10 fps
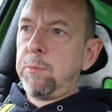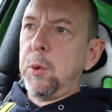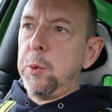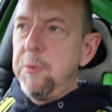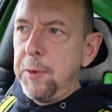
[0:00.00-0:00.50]

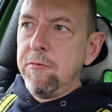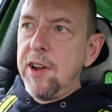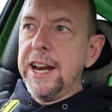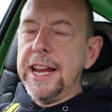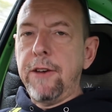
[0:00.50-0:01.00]
but we've been
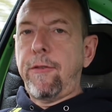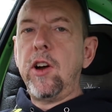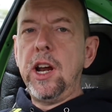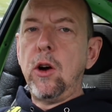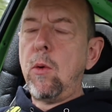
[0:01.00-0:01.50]
running it
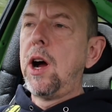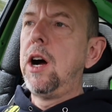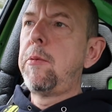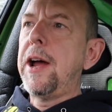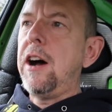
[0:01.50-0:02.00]
for a little
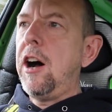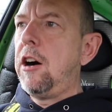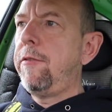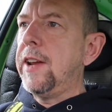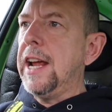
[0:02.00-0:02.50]
while, about
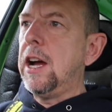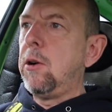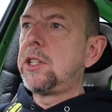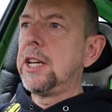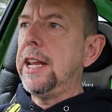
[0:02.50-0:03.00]
half an
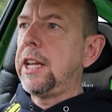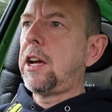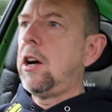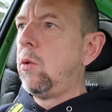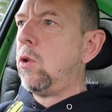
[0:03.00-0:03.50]
hour, to let the
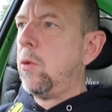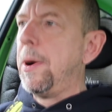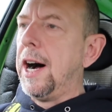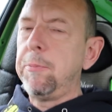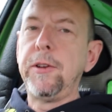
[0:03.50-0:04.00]
car warm
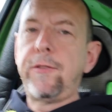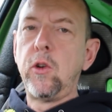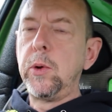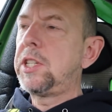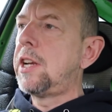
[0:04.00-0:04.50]
up
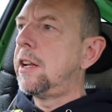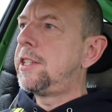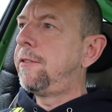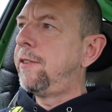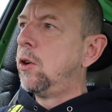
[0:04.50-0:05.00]
before we
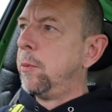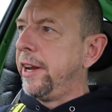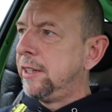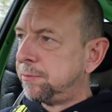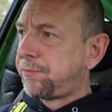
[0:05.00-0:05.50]
started
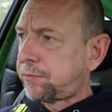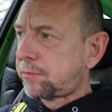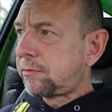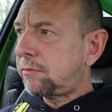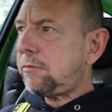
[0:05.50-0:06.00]
filming,
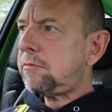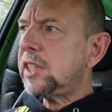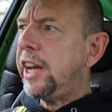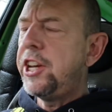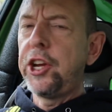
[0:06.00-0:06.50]

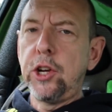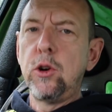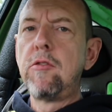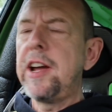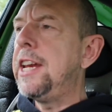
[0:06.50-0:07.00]
and you can
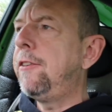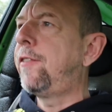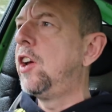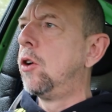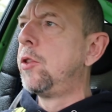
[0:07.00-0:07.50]
already
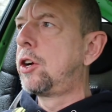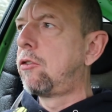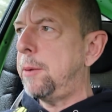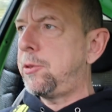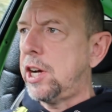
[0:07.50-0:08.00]
feel the
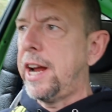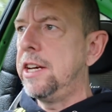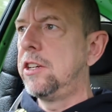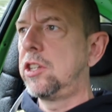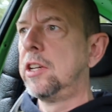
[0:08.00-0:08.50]
grip
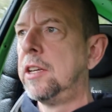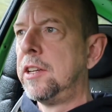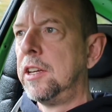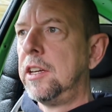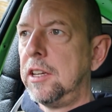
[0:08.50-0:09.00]
change
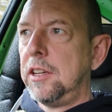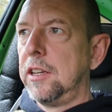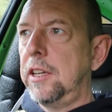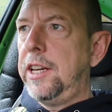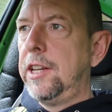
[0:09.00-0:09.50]

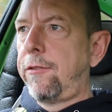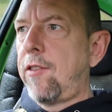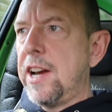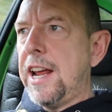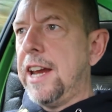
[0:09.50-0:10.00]
in the
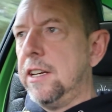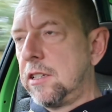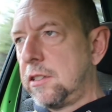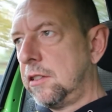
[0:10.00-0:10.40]
front end.